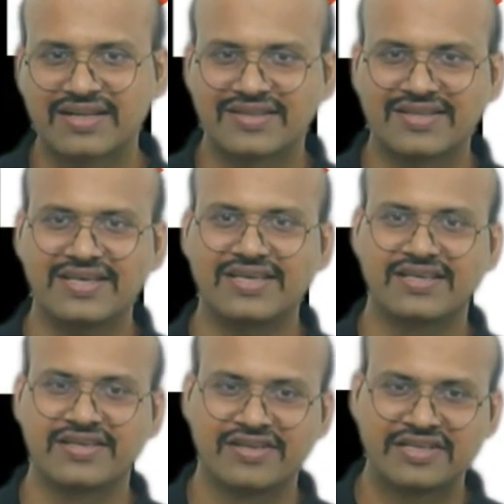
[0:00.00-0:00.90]
the
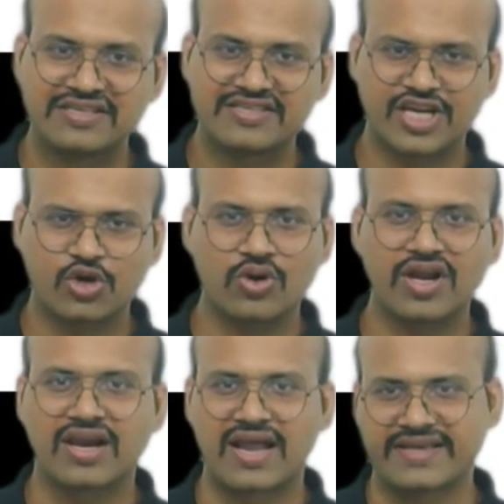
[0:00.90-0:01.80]
circular
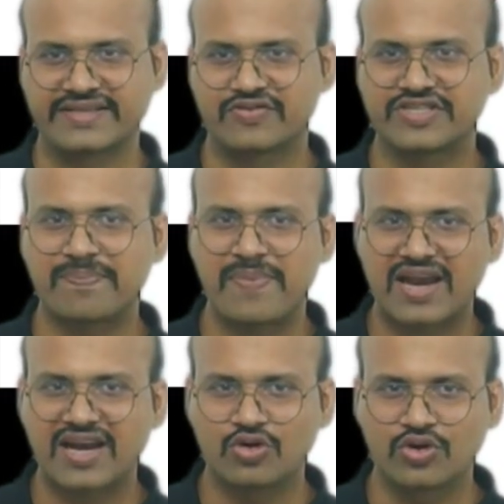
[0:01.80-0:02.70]
lines which are
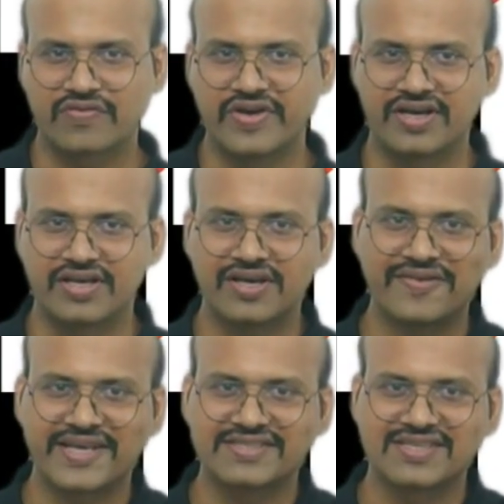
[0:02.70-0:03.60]
parallel to equator. Here we
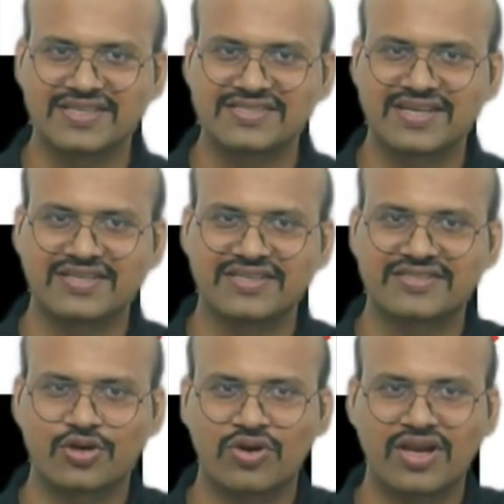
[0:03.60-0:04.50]
can see these are the
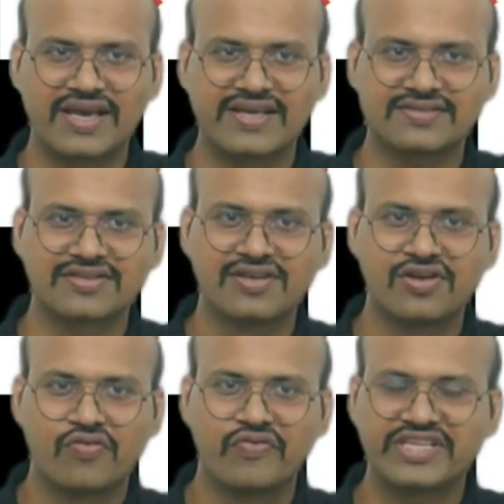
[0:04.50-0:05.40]
circular lines
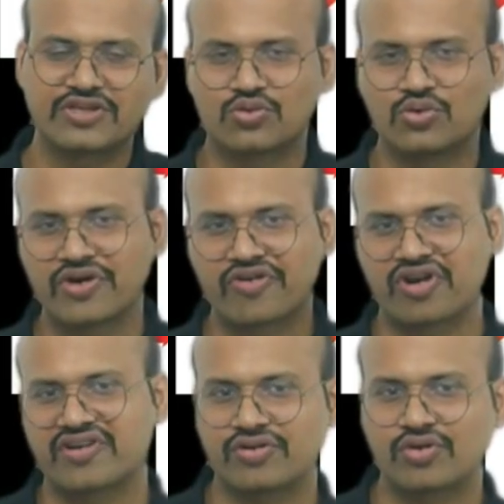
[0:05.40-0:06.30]
which are shown over on
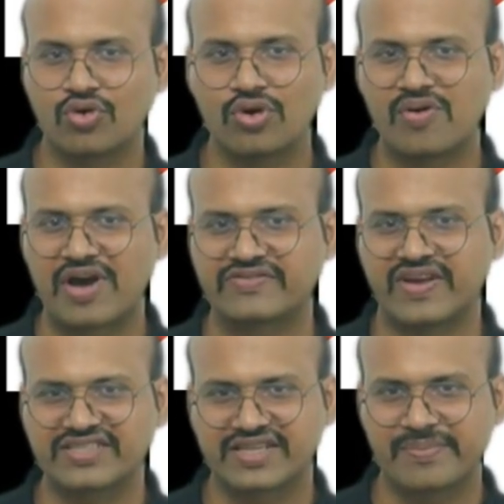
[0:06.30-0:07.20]
a globe as well
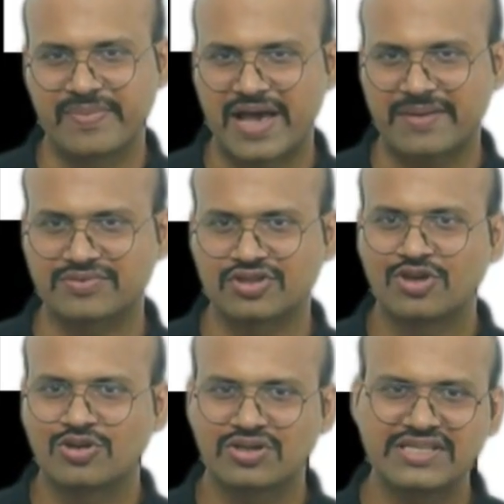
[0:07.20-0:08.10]
as the maps.
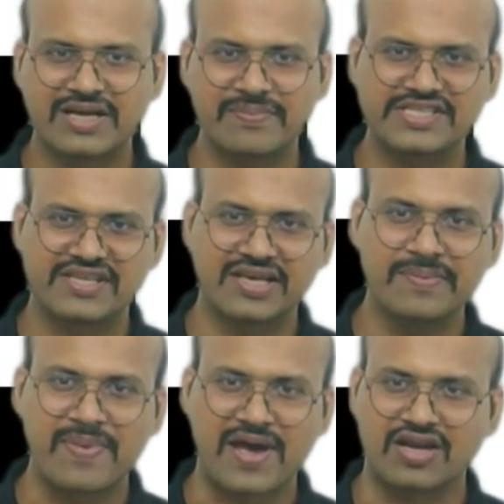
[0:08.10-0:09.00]
So these are basically
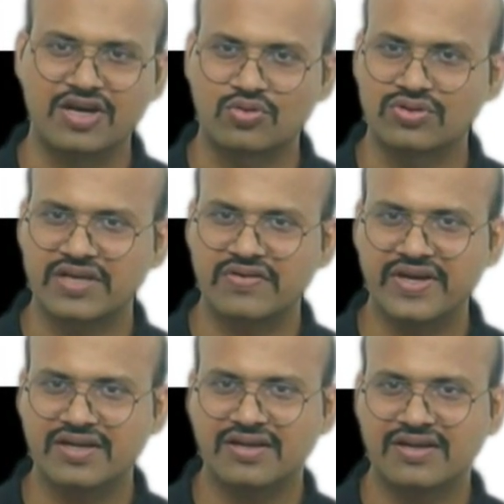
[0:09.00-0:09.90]
parallel to the
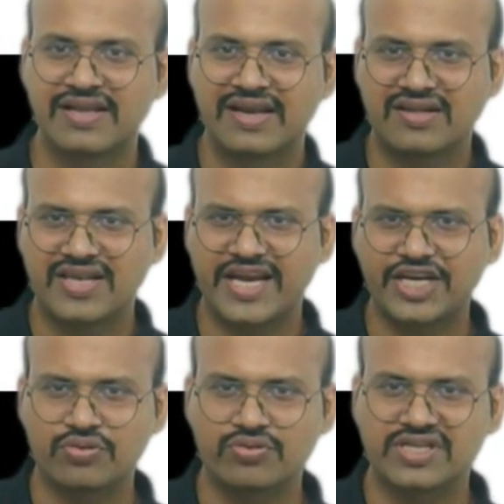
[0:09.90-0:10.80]
equator.
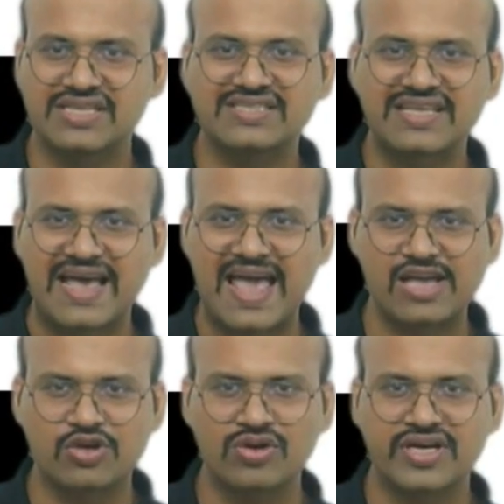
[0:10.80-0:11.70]
Latitude is the
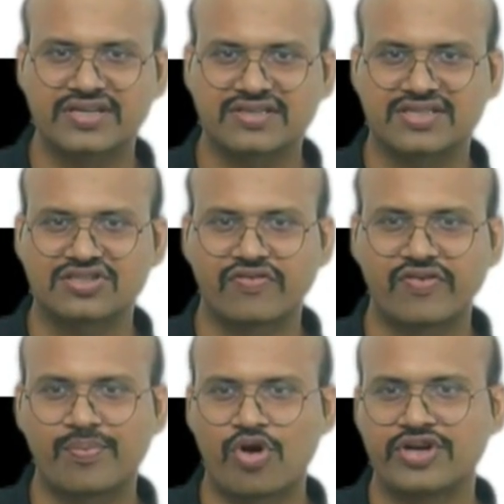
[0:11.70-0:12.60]
angular distance of a
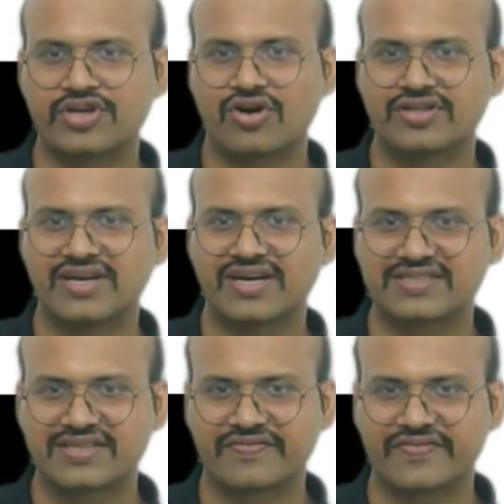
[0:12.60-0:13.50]
point on the Earth's
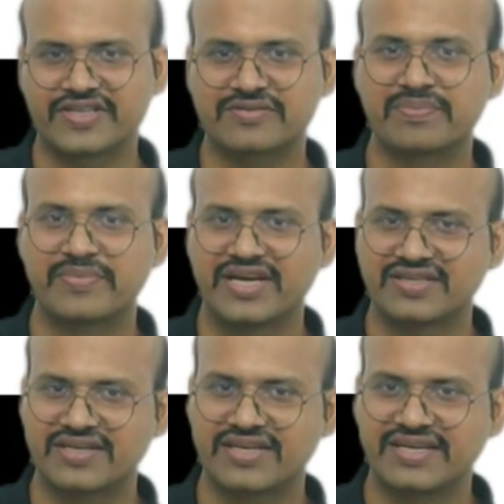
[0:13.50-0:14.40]
surface
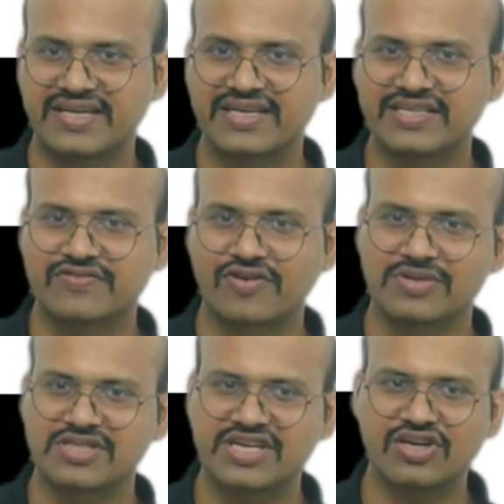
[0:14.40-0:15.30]
measured in degrees from
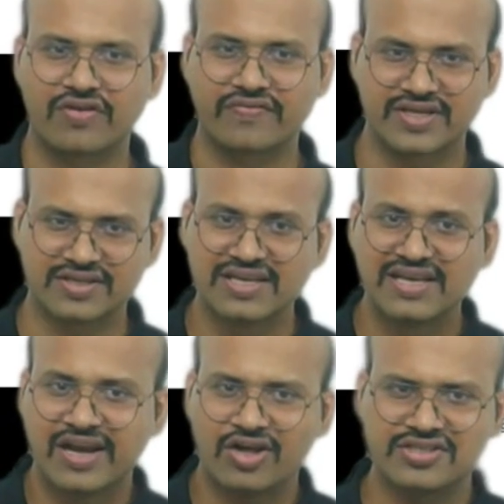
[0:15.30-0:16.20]
the center of the Earth.
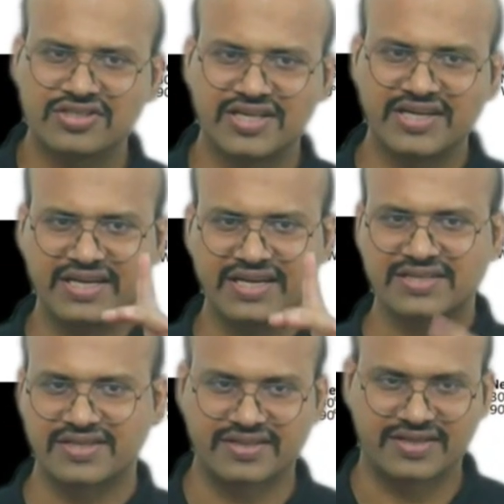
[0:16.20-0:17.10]
Now this is an
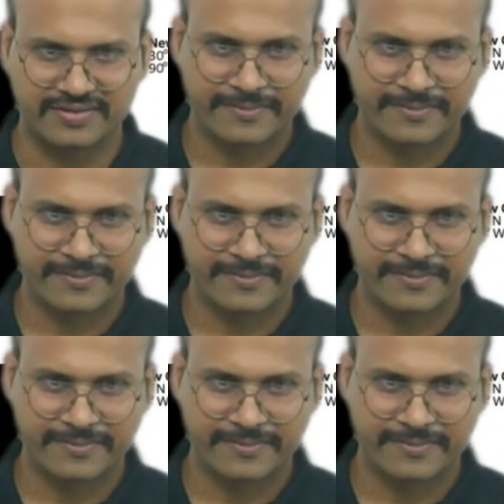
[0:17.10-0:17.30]
interesting thing.